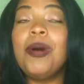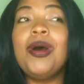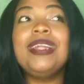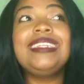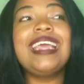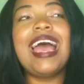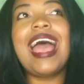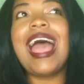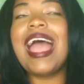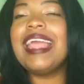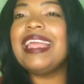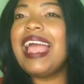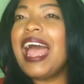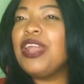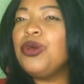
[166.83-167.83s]
But
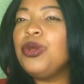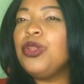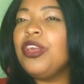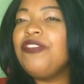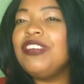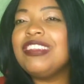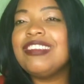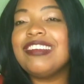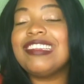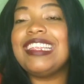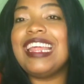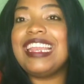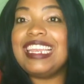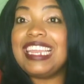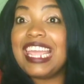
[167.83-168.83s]
I don't know if it's
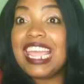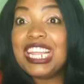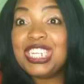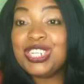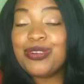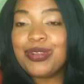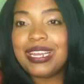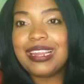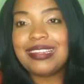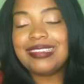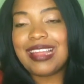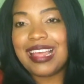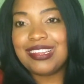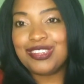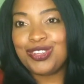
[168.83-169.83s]
just the nature in
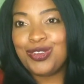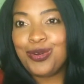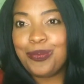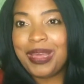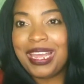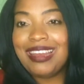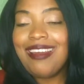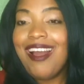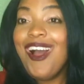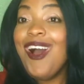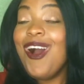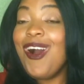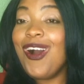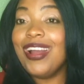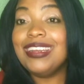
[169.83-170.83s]
us as human
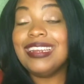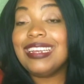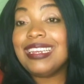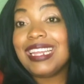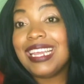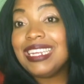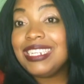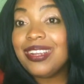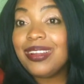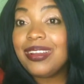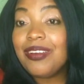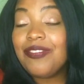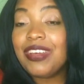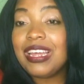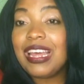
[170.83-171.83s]
or the nature
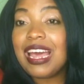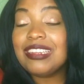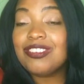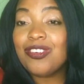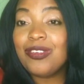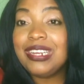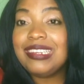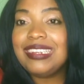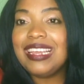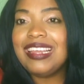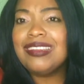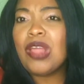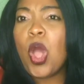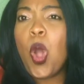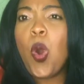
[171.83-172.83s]
in us as
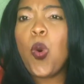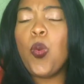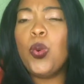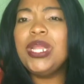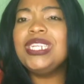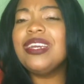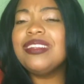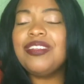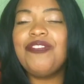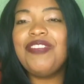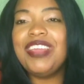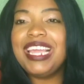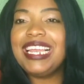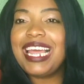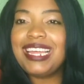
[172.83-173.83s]
Christian. We
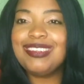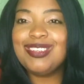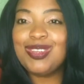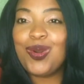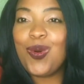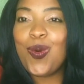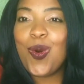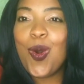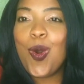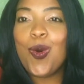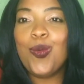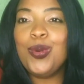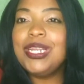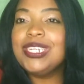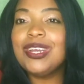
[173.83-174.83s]
just feel as
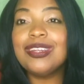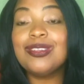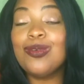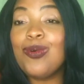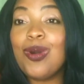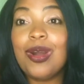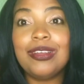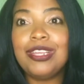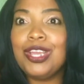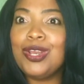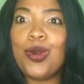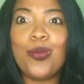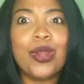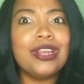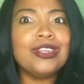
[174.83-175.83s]
though we're
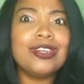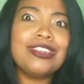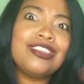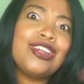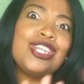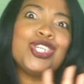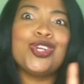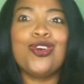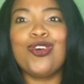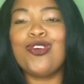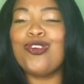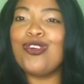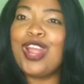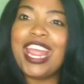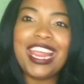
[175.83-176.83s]
just such
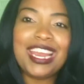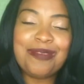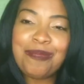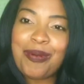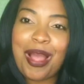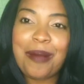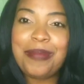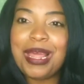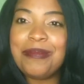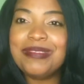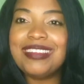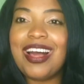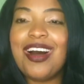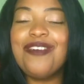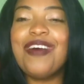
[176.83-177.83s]
great
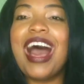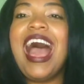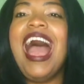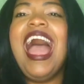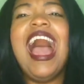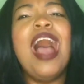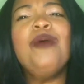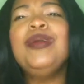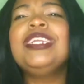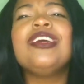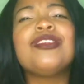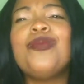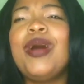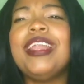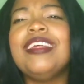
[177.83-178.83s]
problem solver, and we
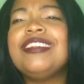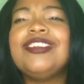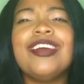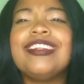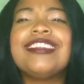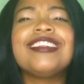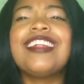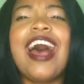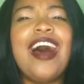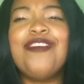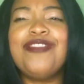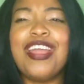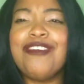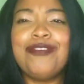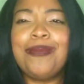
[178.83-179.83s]
just want to just
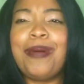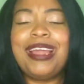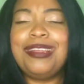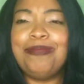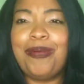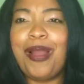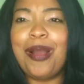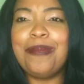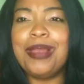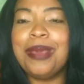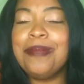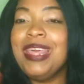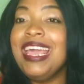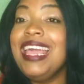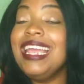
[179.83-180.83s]
solve everybody's
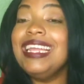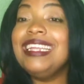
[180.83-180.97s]
problem